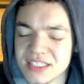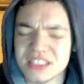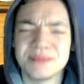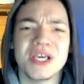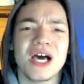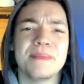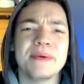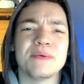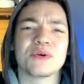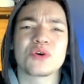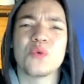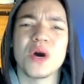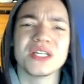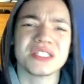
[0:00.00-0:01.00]
some of y'all been
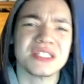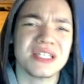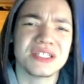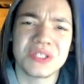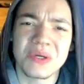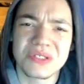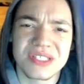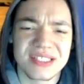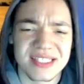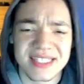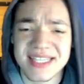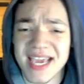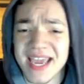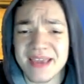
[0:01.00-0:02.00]
requesting this, though, since it
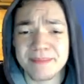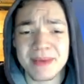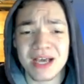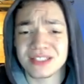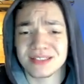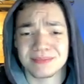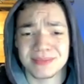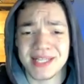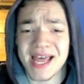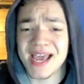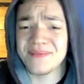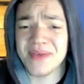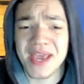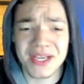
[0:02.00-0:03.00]
came out, some
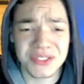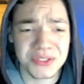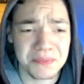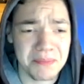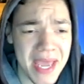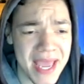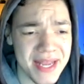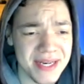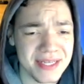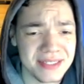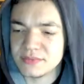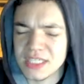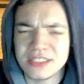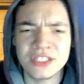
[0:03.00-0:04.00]
live-action
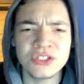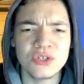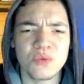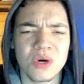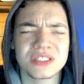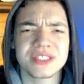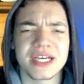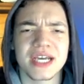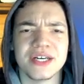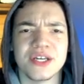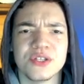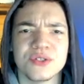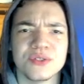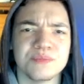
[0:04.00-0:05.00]
Madness. I think there was, like,
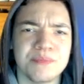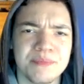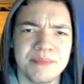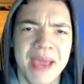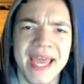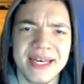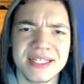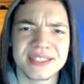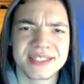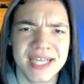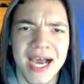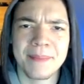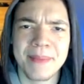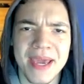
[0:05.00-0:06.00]
another Madness
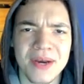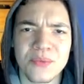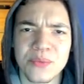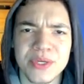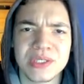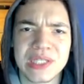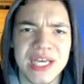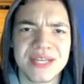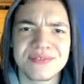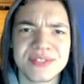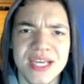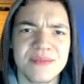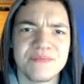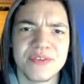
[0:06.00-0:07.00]
Combat in real-life
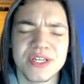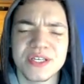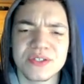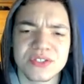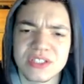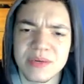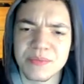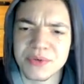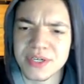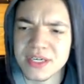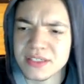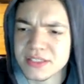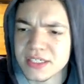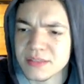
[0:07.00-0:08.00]
type video somewhere
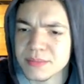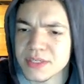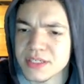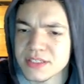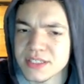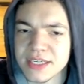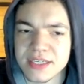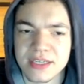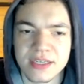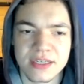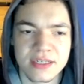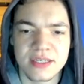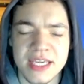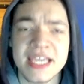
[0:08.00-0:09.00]
out there, but it's like a
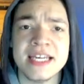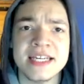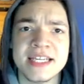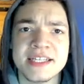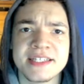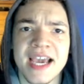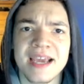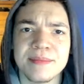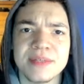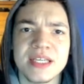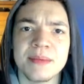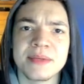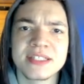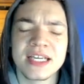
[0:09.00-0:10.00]
indie-type team.
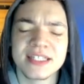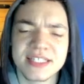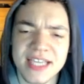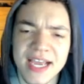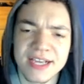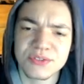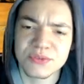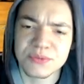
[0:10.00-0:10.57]
It's not the actual